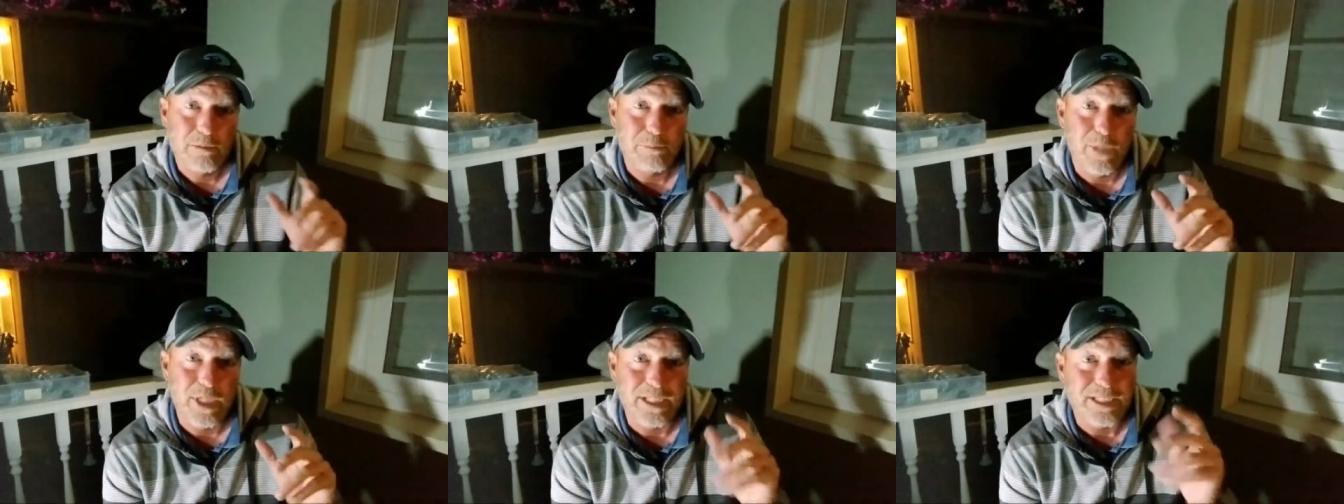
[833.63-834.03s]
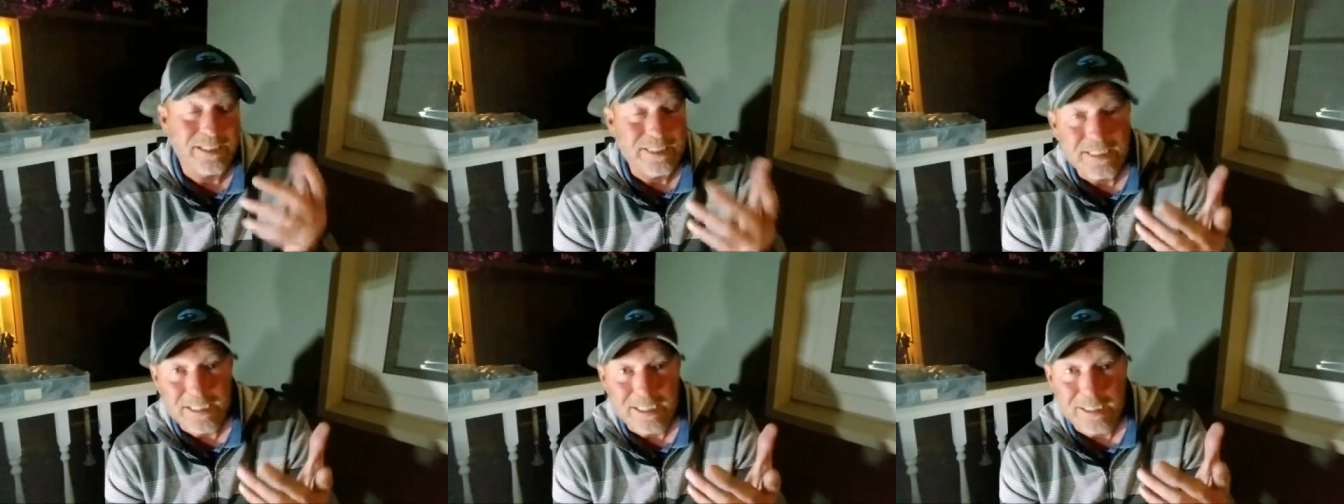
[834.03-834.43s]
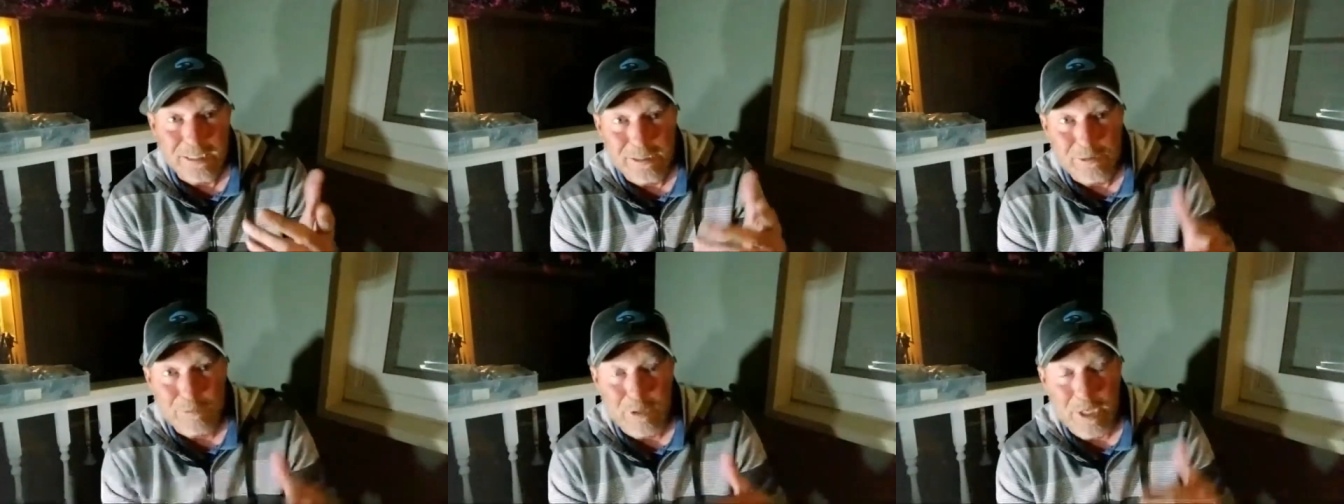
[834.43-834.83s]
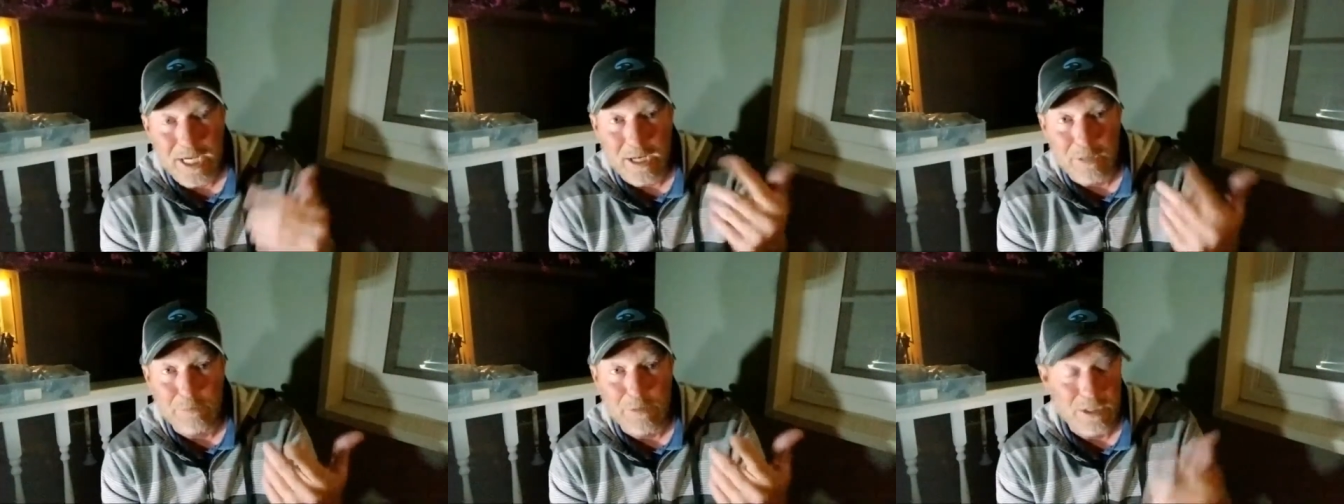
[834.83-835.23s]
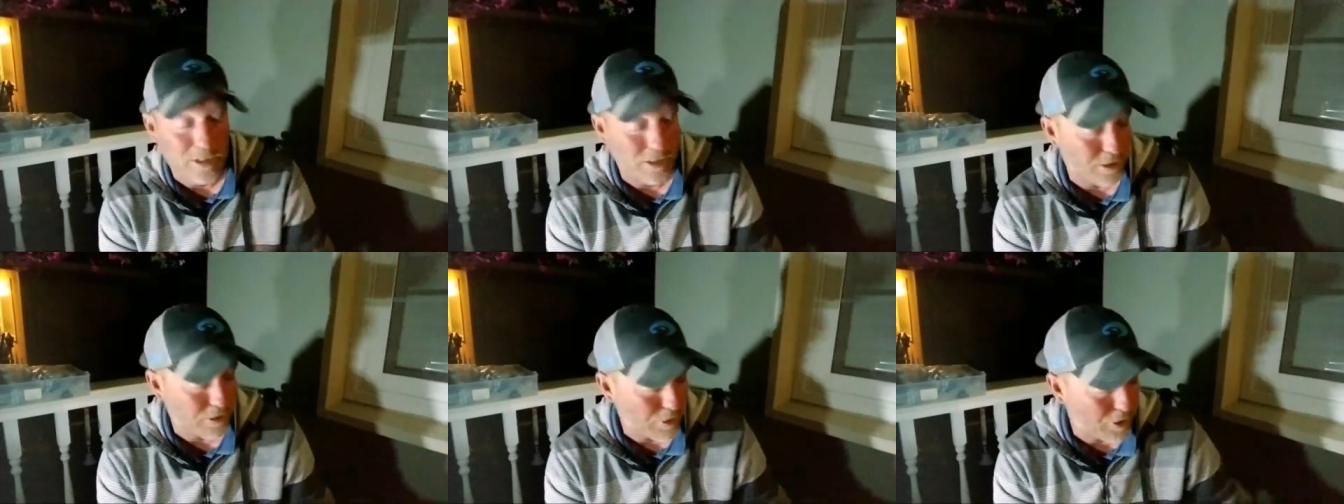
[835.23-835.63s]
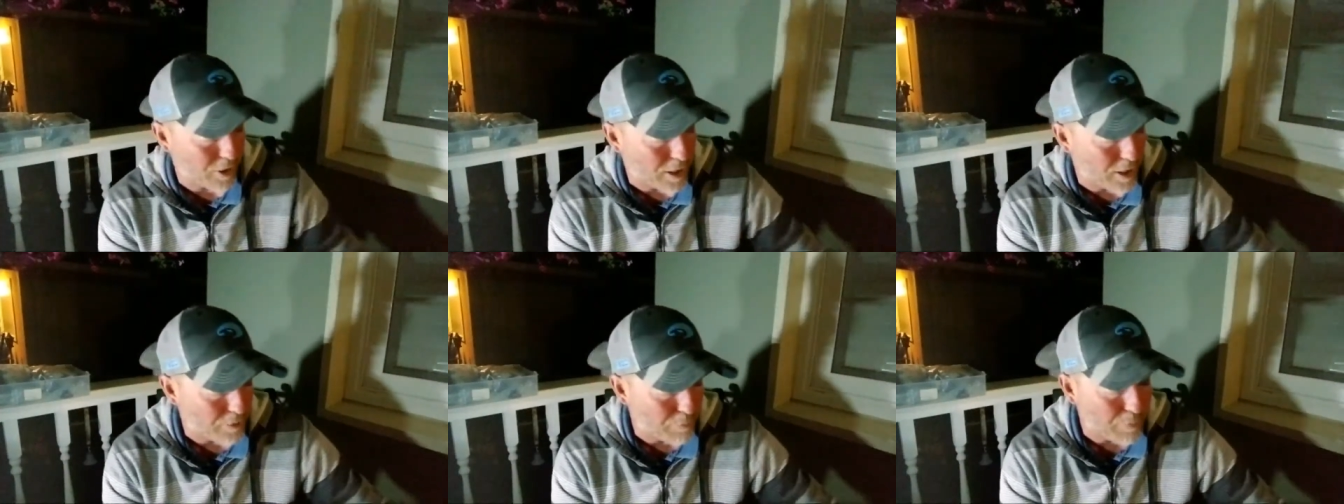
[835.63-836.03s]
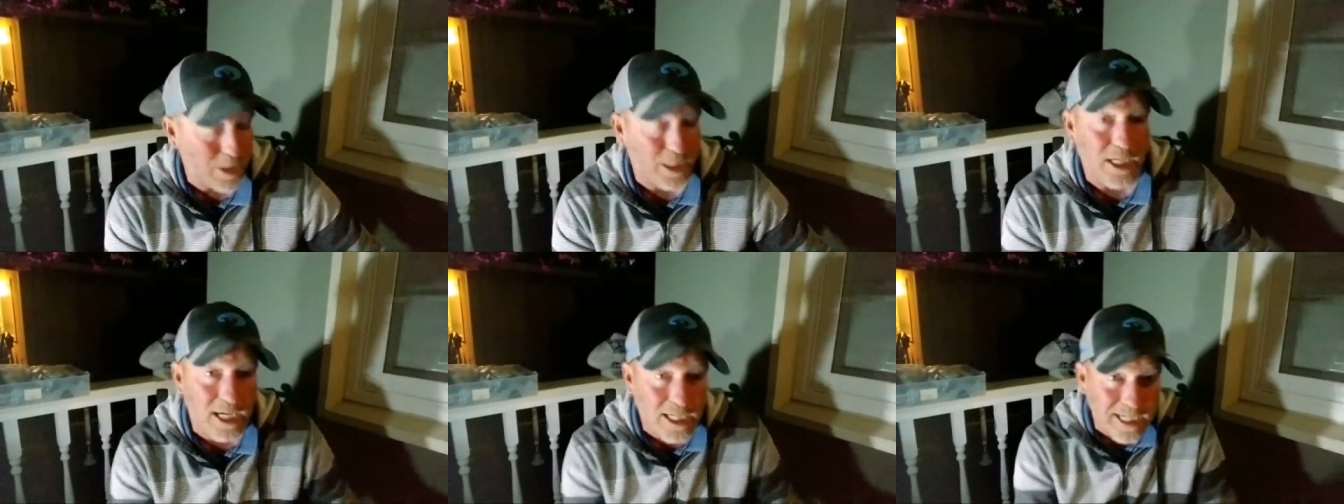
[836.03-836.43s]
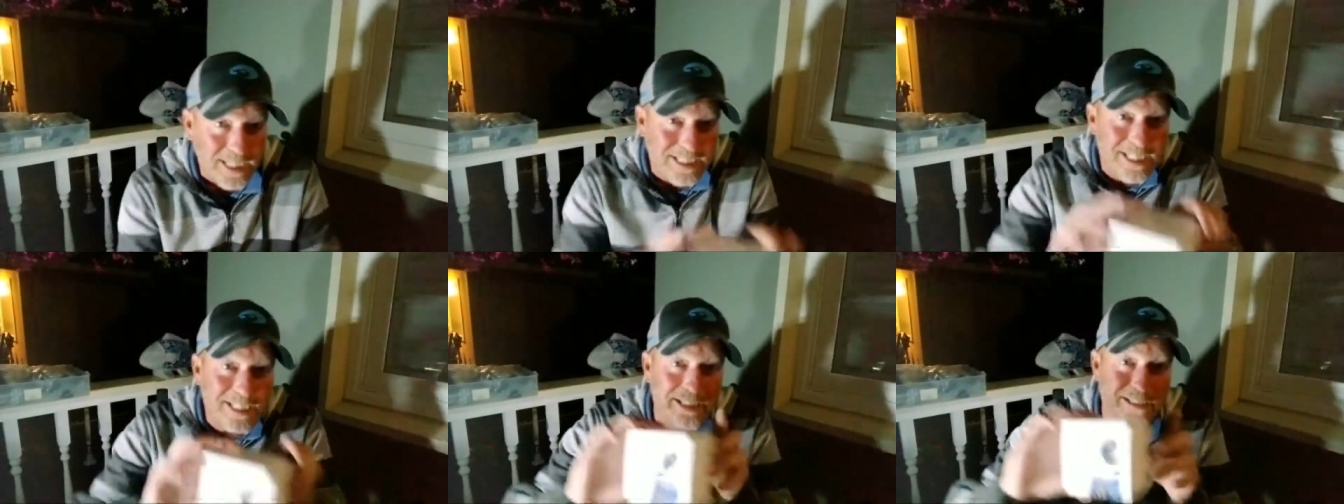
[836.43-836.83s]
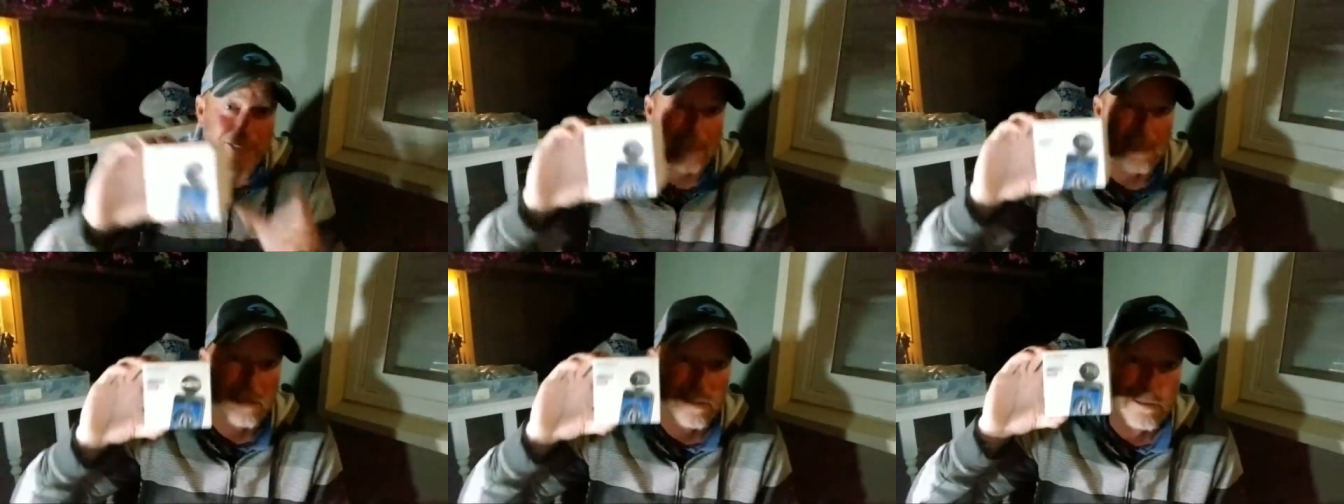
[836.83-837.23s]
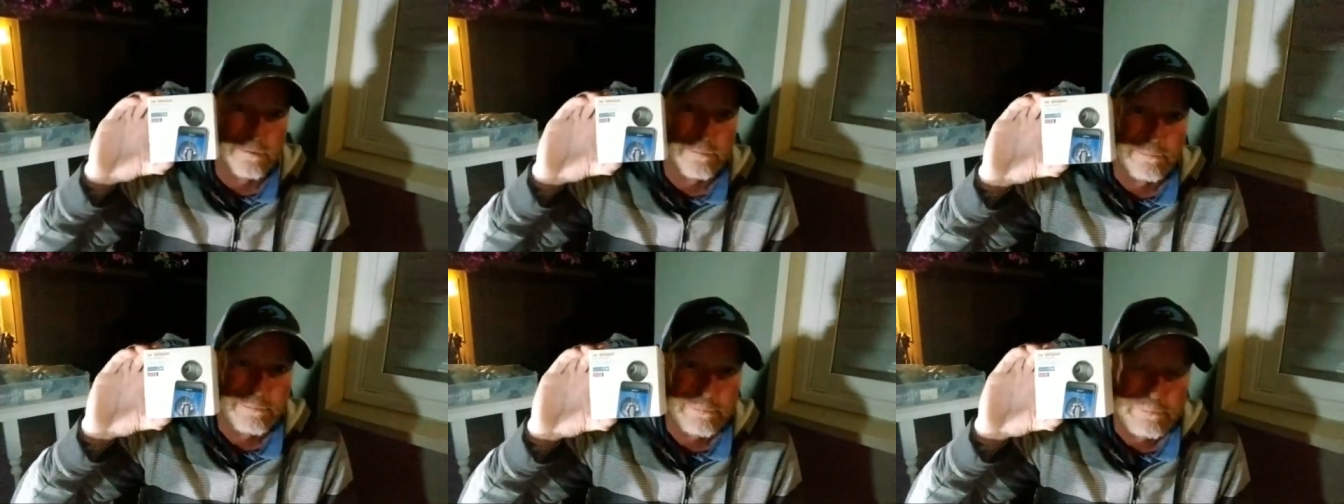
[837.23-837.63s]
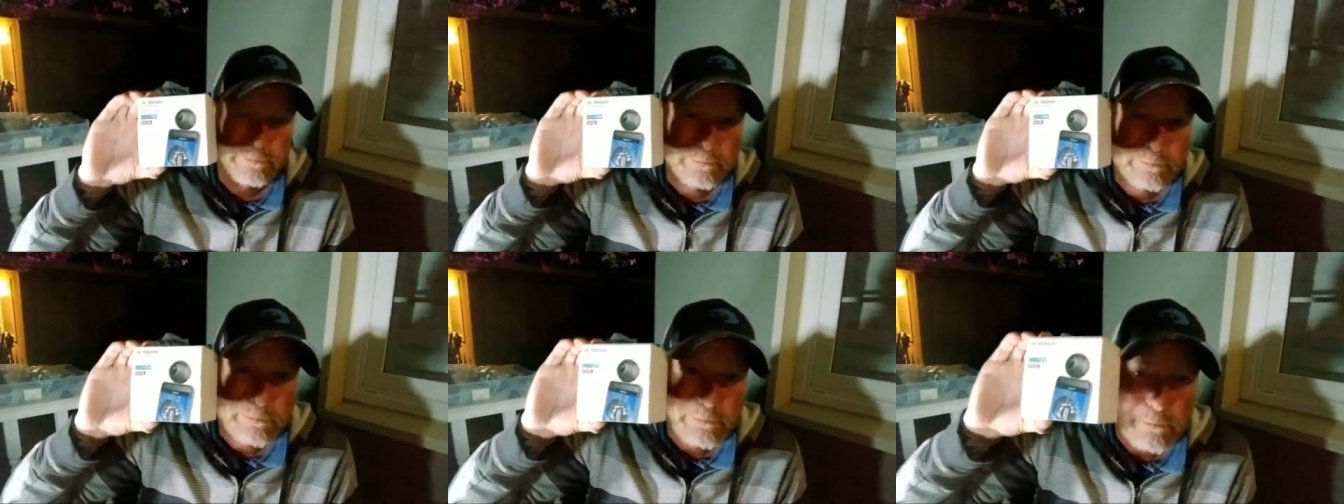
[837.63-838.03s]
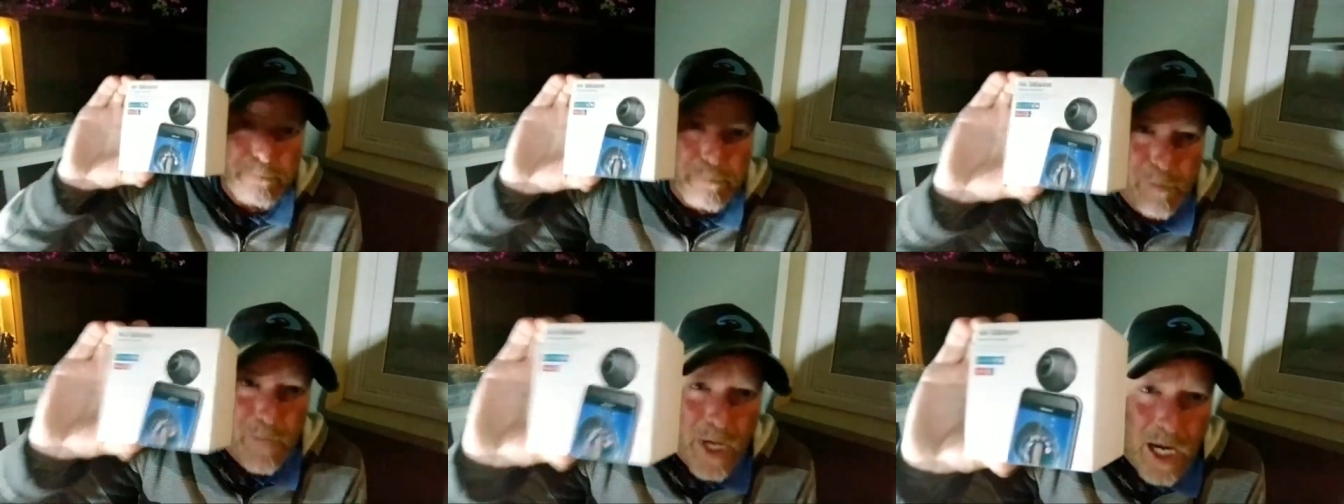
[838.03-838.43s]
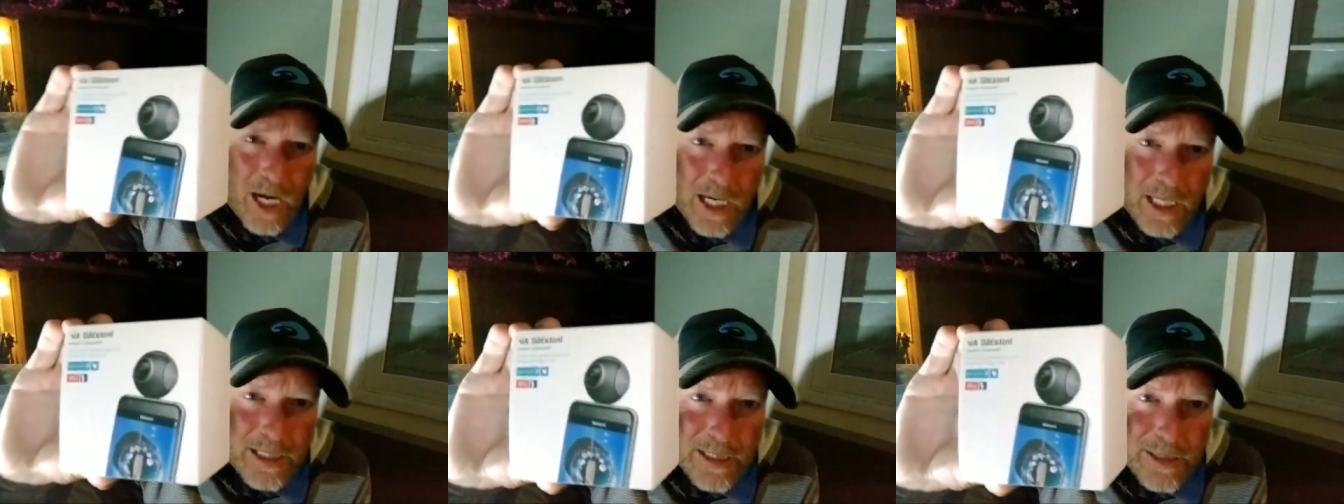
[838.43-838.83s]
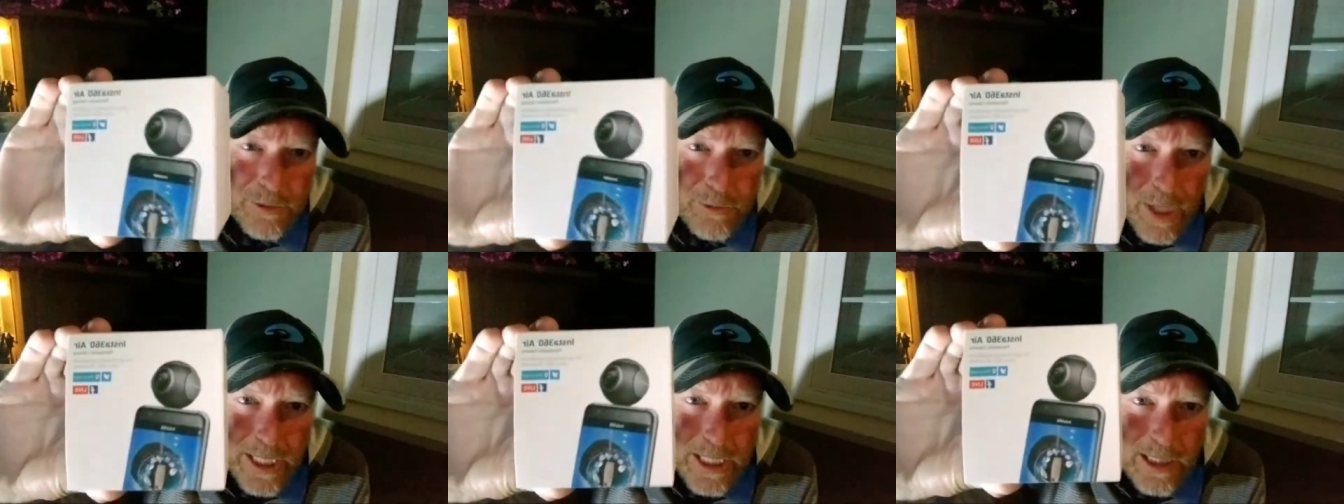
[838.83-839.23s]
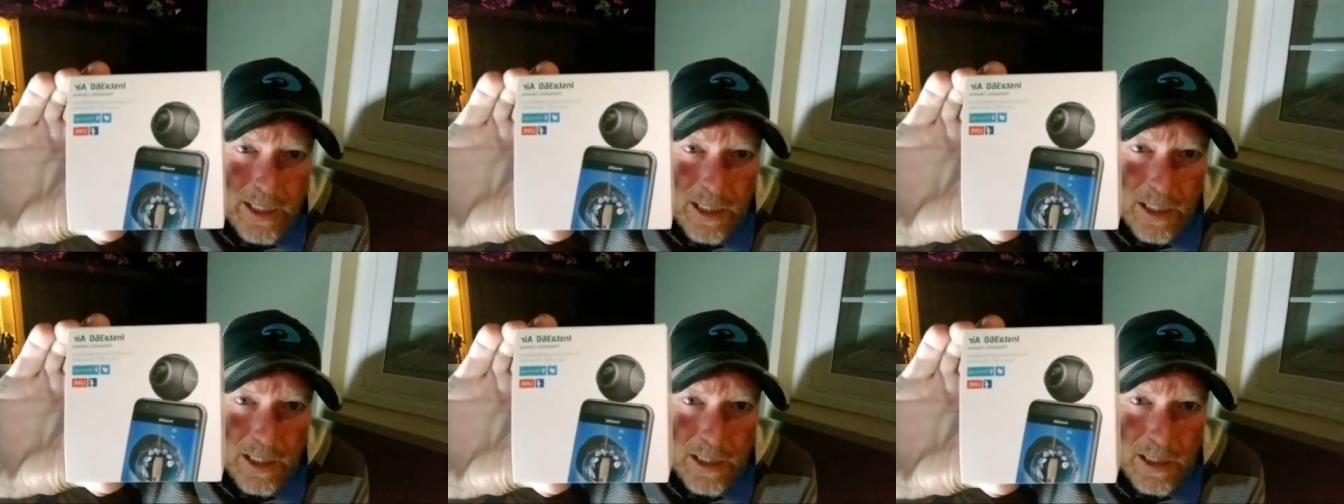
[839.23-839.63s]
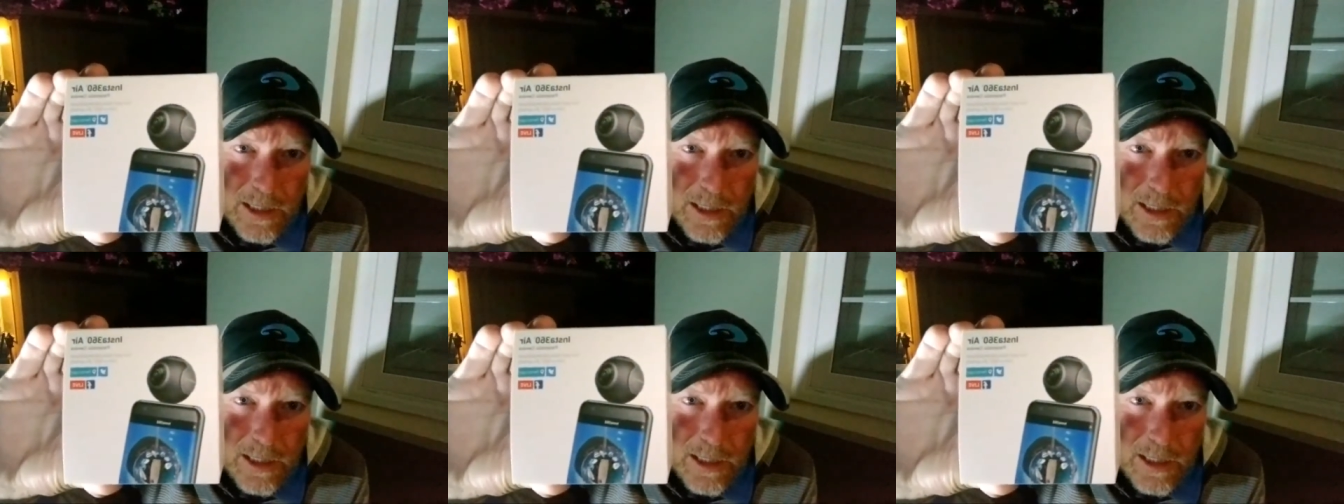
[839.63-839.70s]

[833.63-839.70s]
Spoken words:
But right now, I'm just gonna show you guys. But I got this. I got this right here.